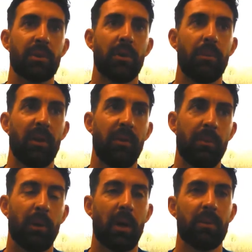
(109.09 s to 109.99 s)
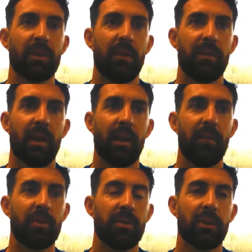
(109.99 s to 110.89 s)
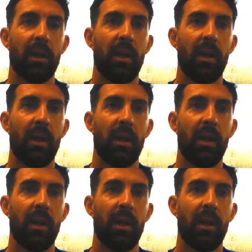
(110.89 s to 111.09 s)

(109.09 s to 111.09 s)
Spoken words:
So, but if we put ourselves there, it gives us